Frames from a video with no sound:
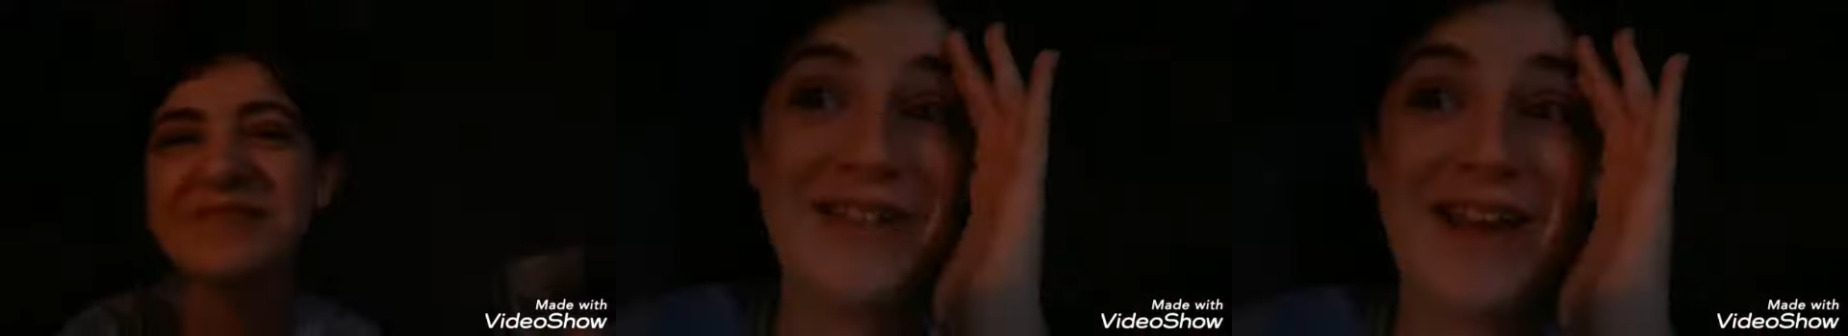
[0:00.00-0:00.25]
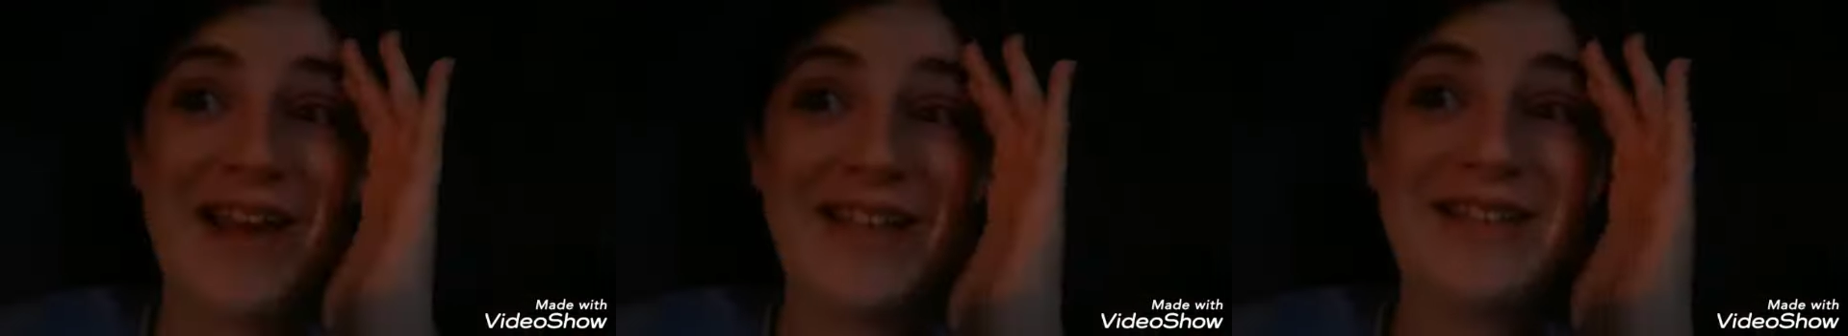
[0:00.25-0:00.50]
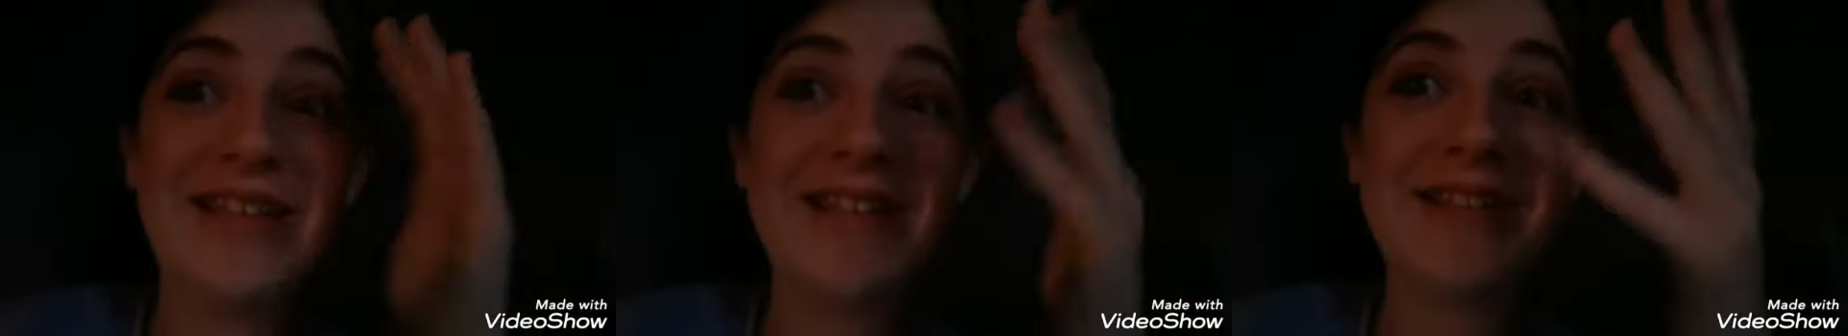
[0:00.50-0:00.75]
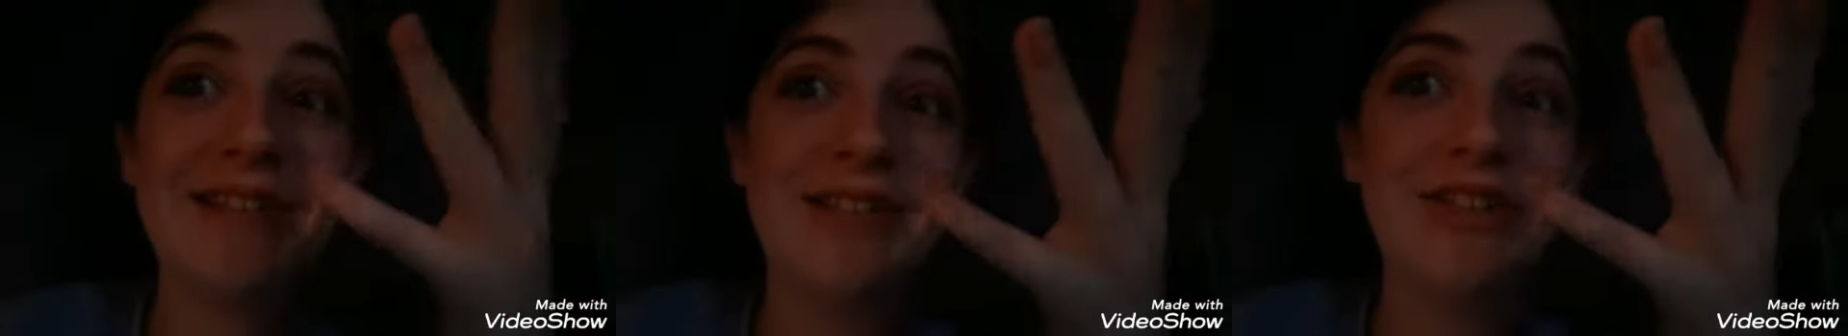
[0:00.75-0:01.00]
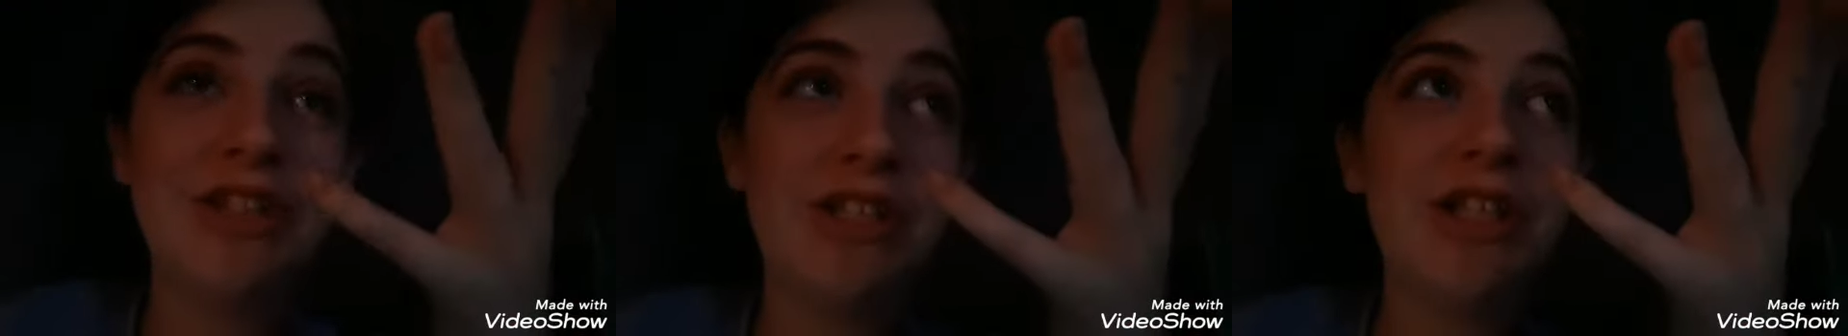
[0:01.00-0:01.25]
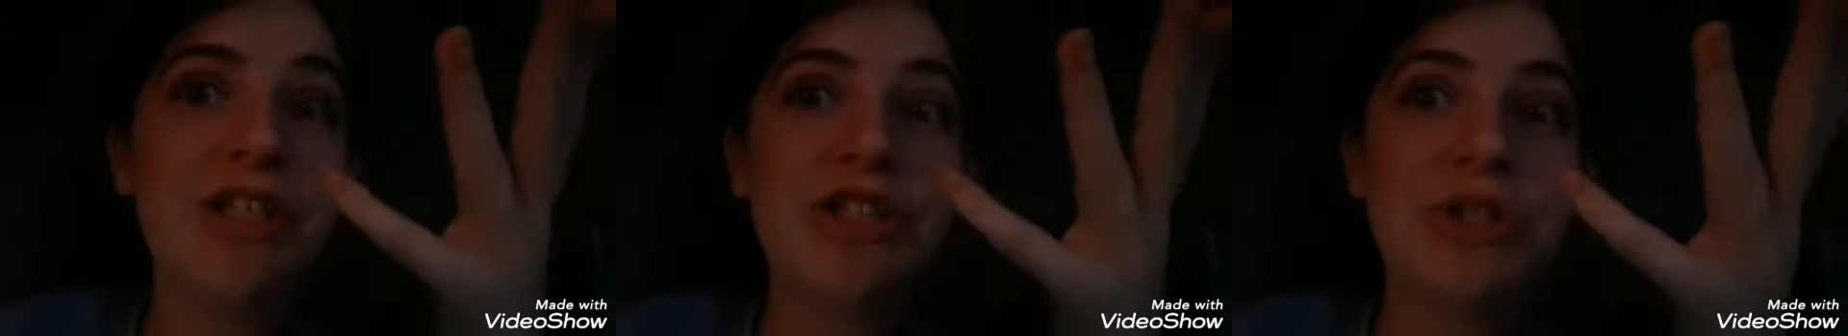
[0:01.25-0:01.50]
Guys, it's
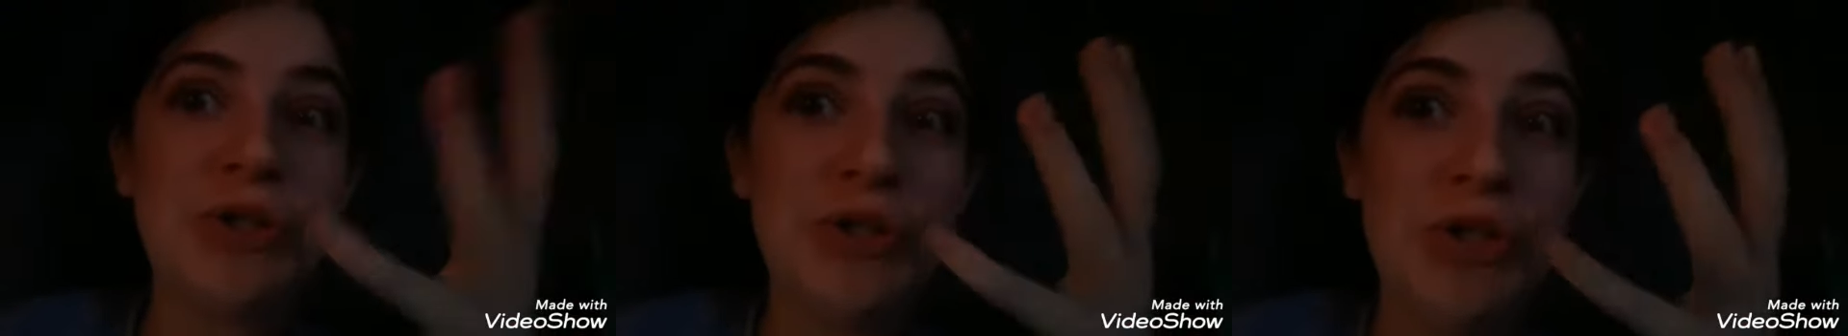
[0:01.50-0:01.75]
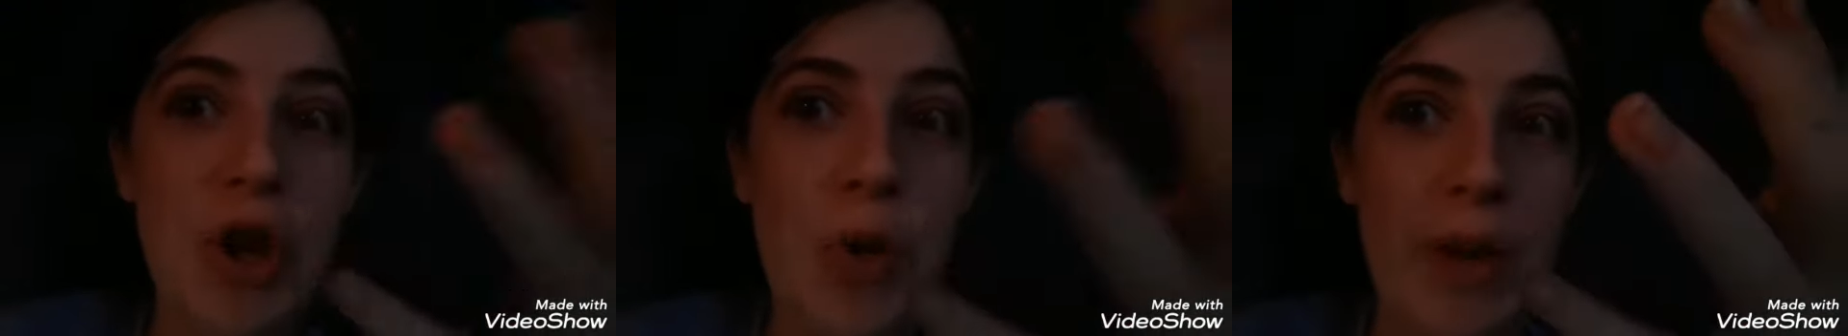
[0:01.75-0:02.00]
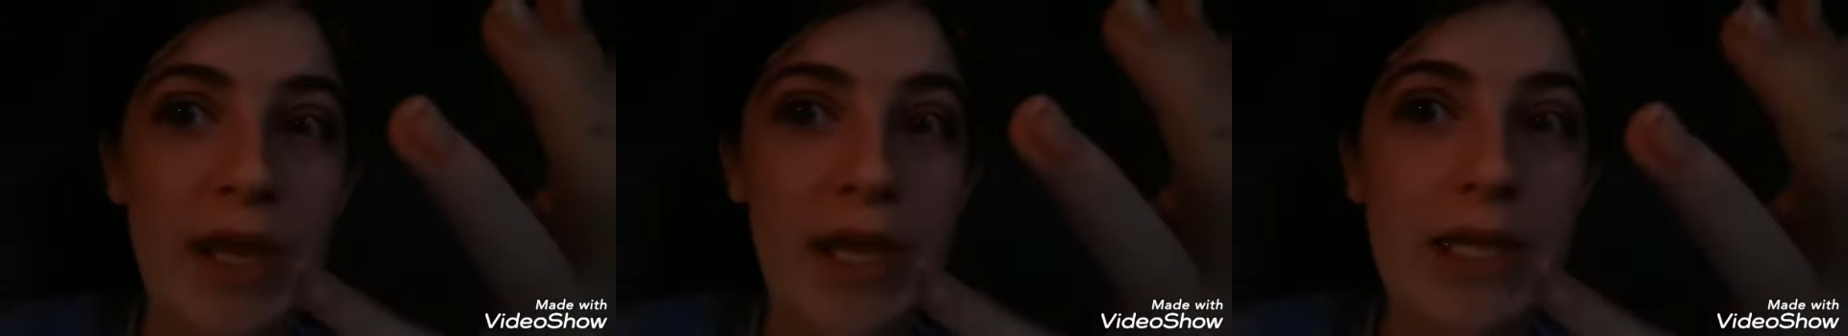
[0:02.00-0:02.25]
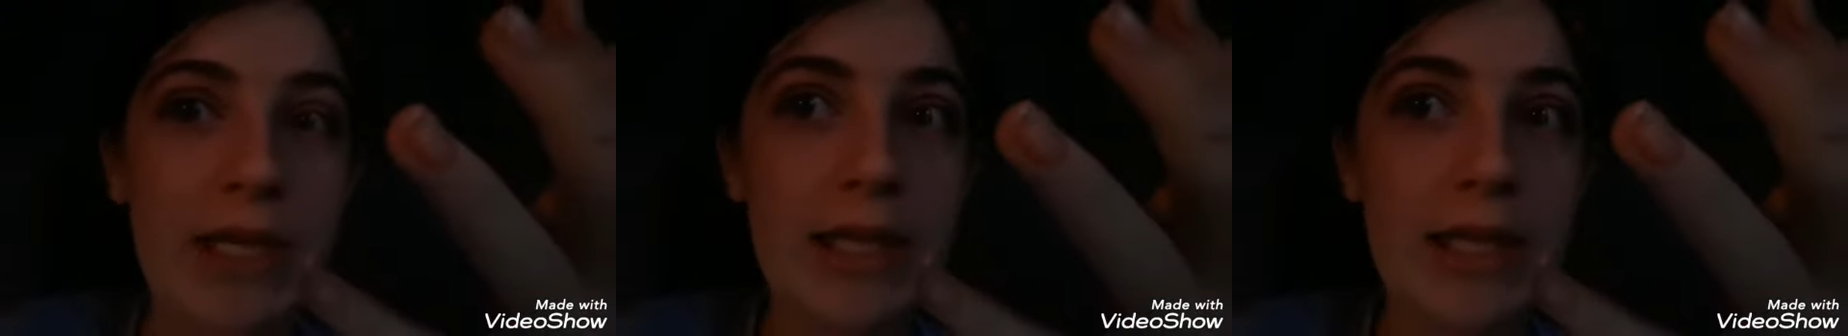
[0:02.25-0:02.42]
literally snowing,